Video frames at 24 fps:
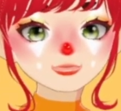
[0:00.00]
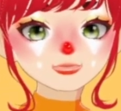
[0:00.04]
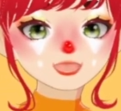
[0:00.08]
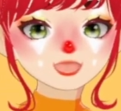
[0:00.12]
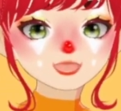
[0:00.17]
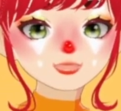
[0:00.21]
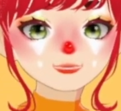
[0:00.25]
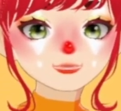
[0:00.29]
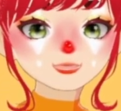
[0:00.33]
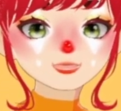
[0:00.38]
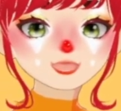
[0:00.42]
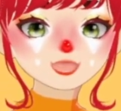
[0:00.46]

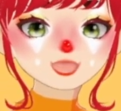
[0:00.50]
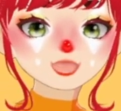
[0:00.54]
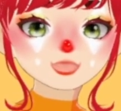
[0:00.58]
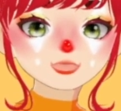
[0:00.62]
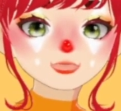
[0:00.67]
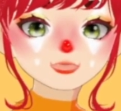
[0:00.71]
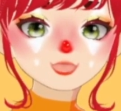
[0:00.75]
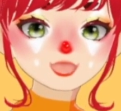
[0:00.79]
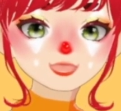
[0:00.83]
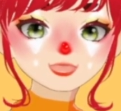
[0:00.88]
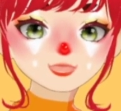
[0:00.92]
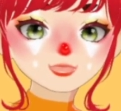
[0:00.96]
I've seen Avril
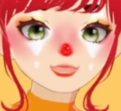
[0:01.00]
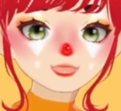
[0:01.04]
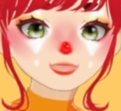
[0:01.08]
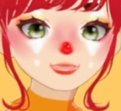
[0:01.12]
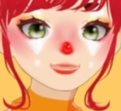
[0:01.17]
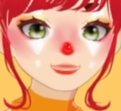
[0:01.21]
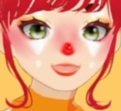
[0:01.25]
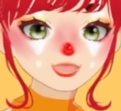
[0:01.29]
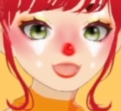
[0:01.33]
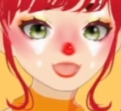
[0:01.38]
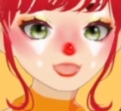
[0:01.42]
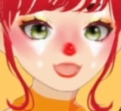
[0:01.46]
Lavigne
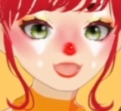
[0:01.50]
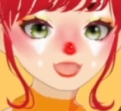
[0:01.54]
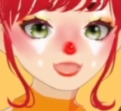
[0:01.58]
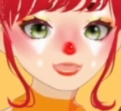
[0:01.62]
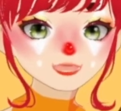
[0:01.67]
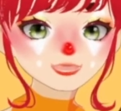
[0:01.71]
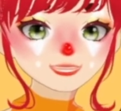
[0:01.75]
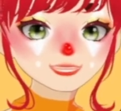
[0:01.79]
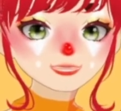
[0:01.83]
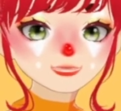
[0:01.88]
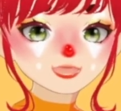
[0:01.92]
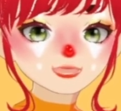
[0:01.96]
live in
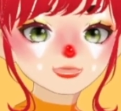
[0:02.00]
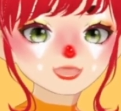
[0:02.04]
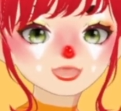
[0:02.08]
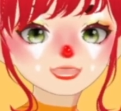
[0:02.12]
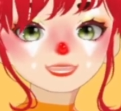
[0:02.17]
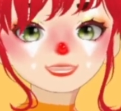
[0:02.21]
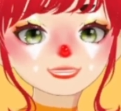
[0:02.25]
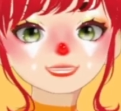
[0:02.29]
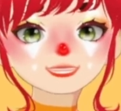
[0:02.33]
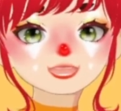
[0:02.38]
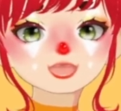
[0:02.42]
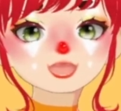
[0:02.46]
Canada.